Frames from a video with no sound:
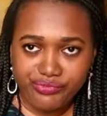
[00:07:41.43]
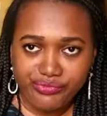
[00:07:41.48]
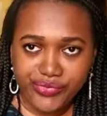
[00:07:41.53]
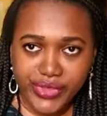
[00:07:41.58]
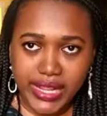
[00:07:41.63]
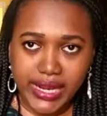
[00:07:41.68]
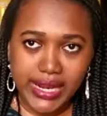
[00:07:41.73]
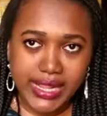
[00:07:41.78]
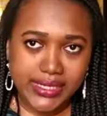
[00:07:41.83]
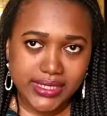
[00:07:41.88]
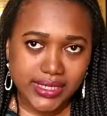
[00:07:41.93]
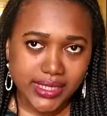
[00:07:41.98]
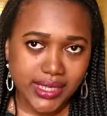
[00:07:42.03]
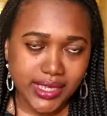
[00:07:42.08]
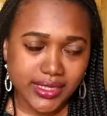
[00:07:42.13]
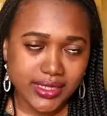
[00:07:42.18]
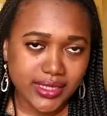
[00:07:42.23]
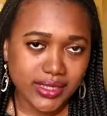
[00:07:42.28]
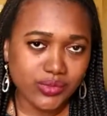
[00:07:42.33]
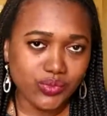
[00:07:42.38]

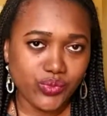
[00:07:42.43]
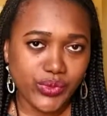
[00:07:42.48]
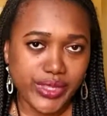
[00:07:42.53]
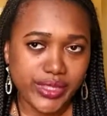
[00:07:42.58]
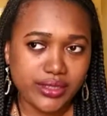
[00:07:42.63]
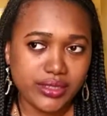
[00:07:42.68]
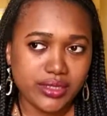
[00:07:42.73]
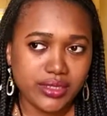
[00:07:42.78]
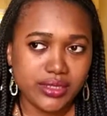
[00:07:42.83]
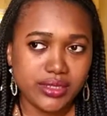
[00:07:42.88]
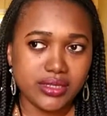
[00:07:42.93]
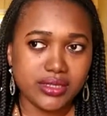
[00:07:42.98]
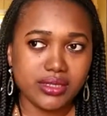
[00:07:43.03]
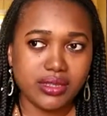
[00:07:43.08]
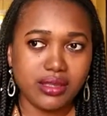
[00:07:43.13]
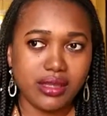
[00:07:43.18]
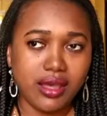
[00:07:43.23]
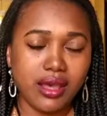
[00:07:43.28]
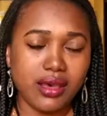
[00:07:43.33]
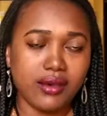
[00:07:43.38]
elasticated waist
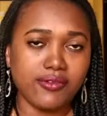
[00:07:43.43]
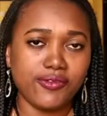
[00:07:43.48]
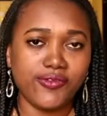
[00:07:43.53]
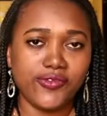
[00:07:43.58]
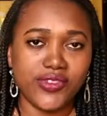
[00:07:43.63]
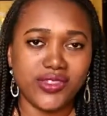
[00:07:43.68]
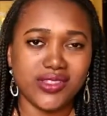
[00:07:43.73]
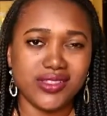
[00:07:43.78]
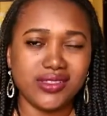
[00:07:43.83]
outfits,